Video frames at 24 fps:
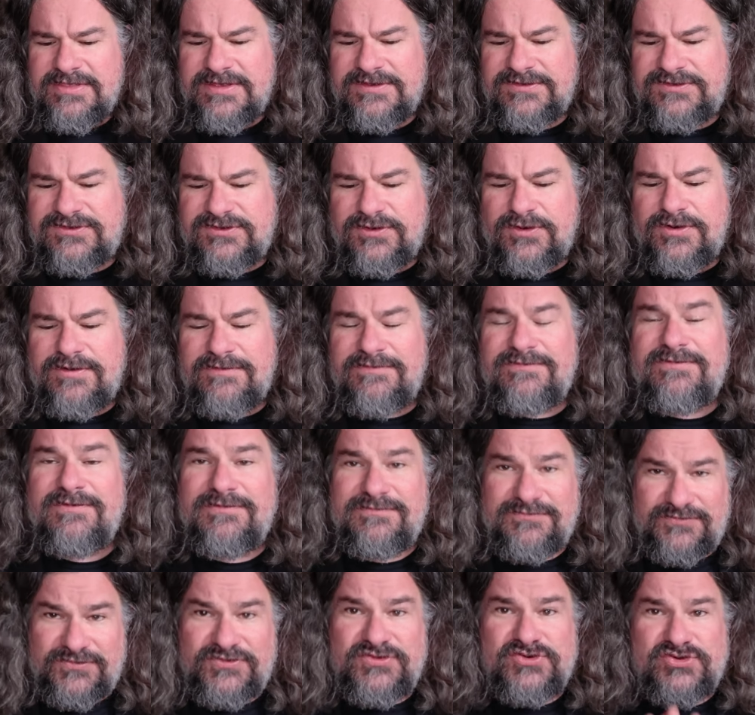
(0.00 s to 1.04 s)
that's sort of
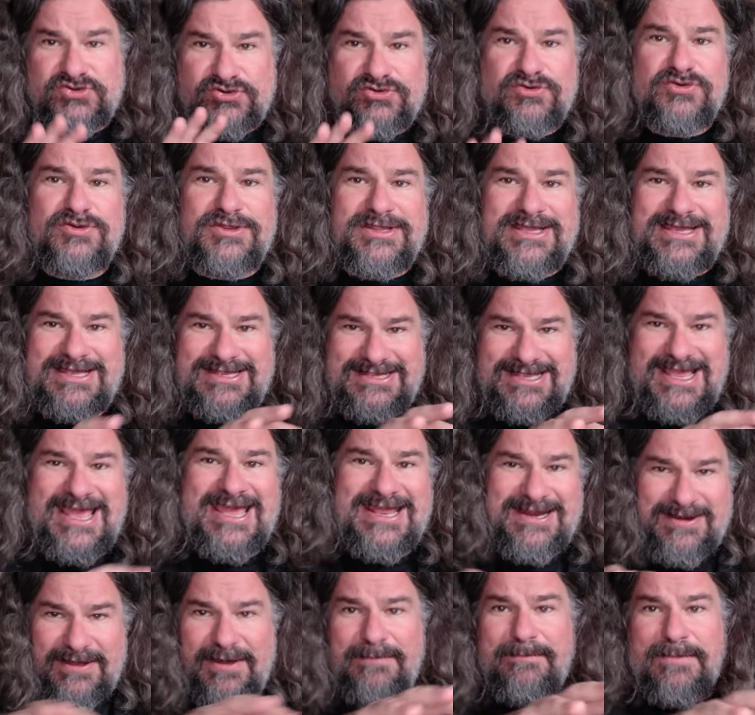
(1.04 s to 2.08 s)
truly
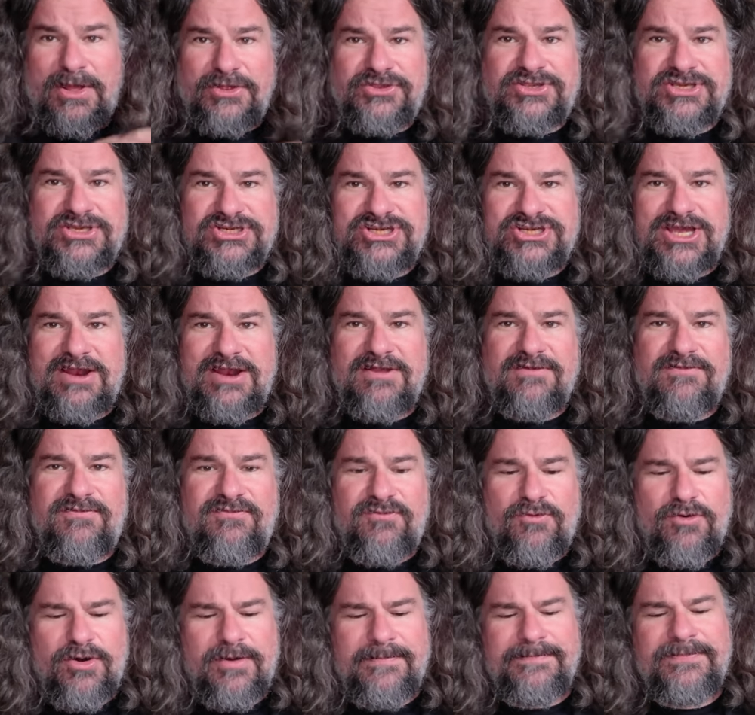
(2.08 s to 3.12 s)
in a multi-channel
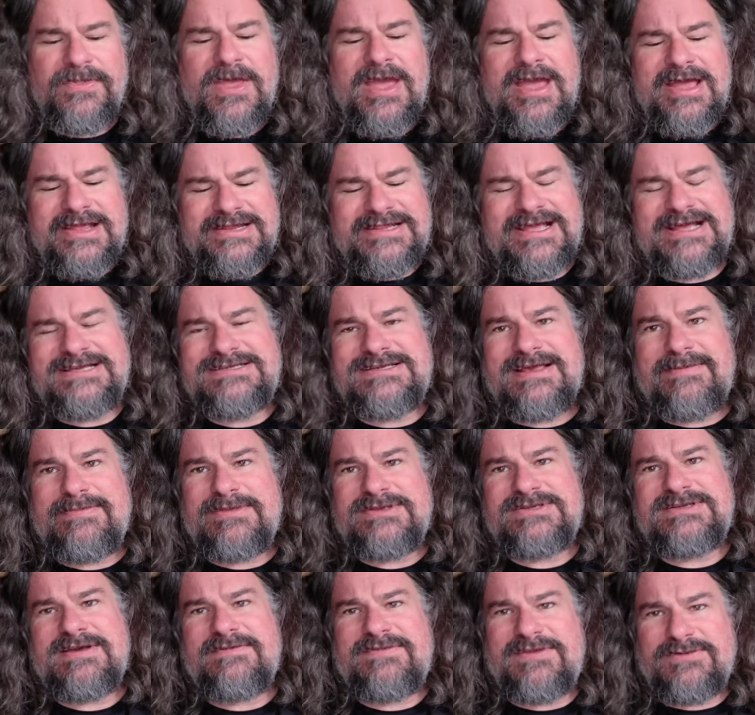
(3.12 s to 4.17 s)
form, take some
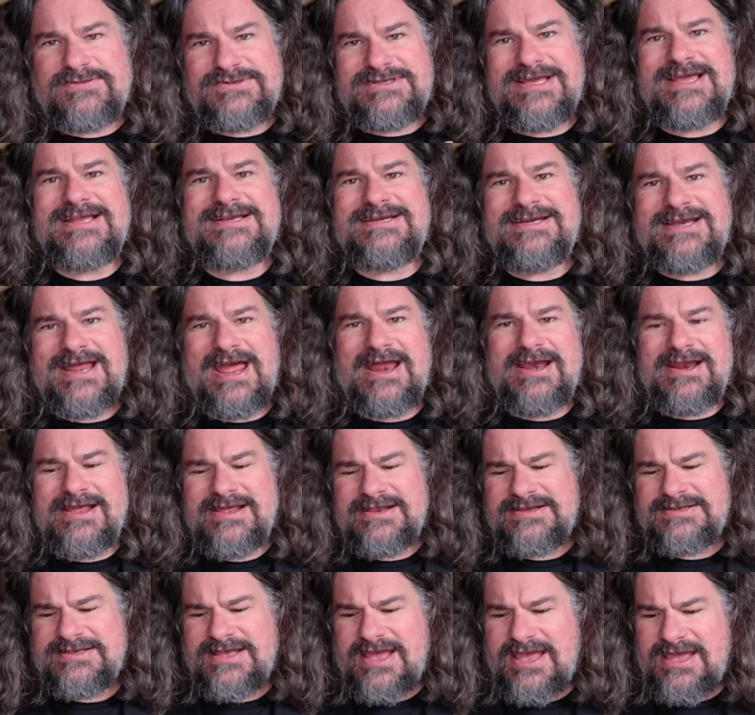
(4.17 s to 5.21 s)
of the stuff that was hinted at
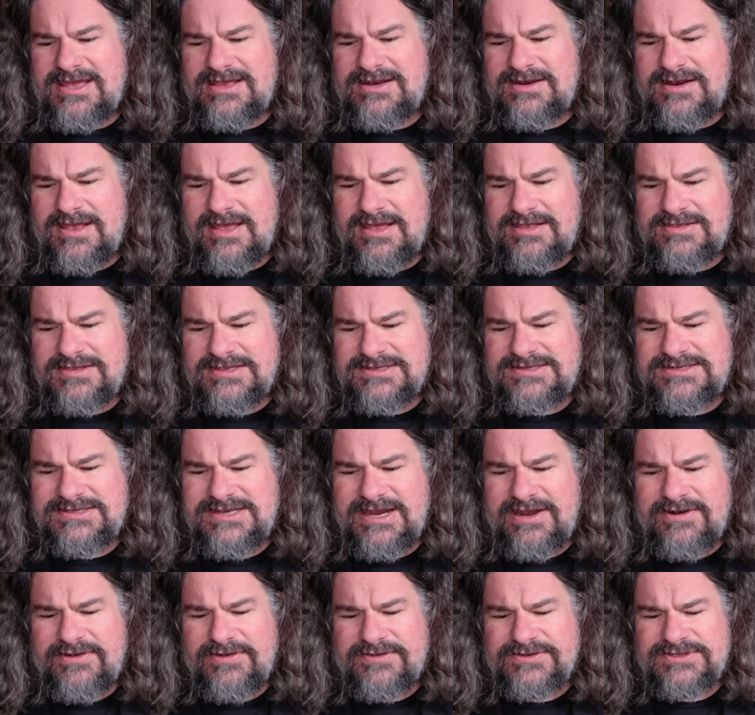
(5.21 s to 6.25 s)
in the
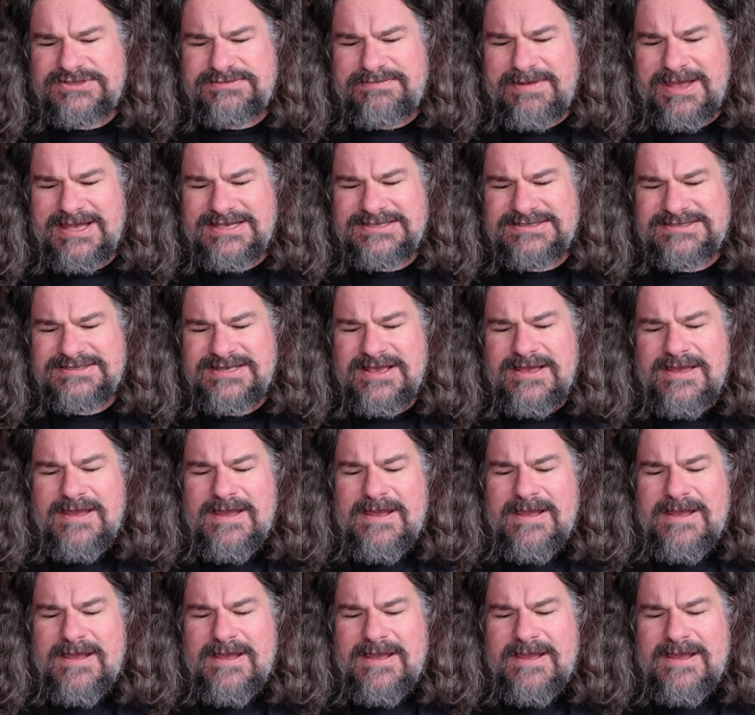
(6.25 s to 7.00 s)
stereo space.